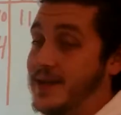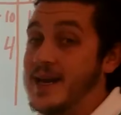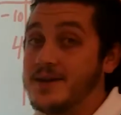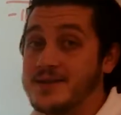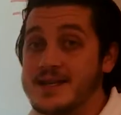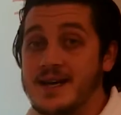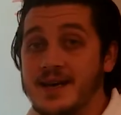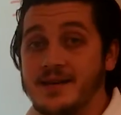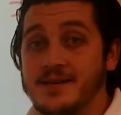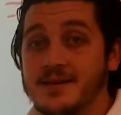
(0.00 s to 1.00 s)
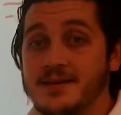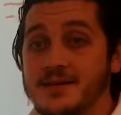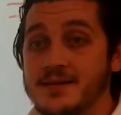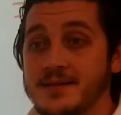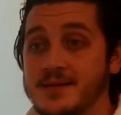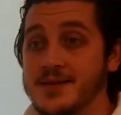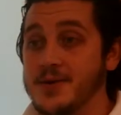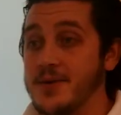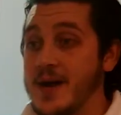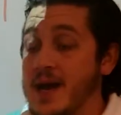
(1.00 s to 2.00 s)
the outside.
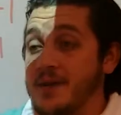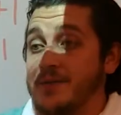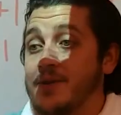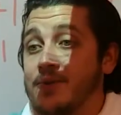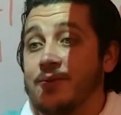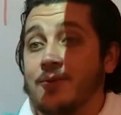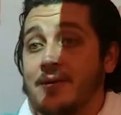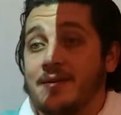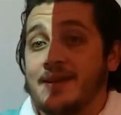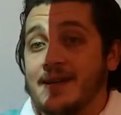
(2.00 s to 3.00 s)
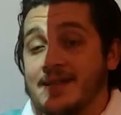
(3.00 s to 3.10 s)
So after you do everything